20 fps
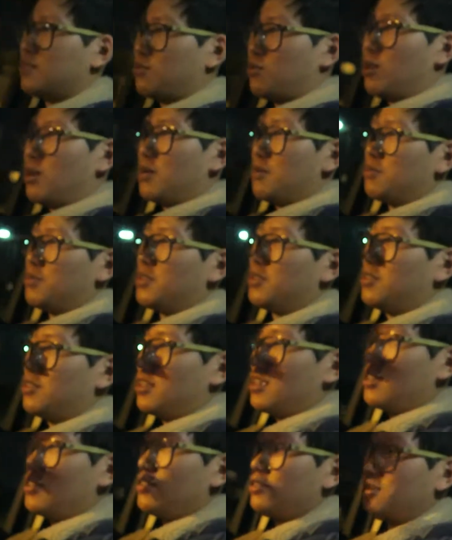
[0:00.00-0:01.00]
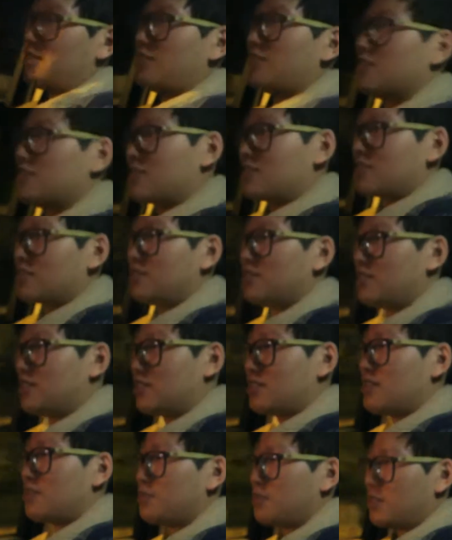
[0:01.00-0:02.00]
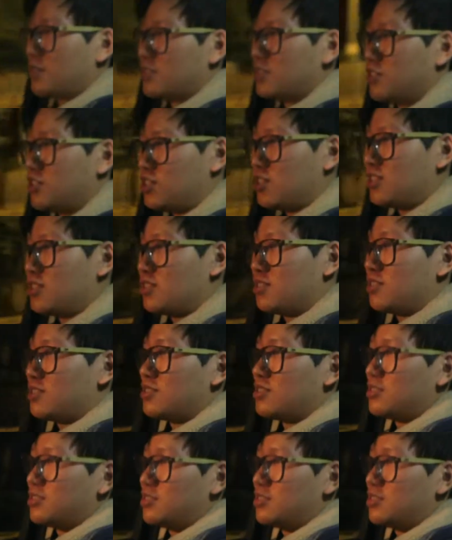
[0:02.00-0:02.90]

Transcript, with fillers: Well, I'm here now. Did you pass? I'm not in jail, so.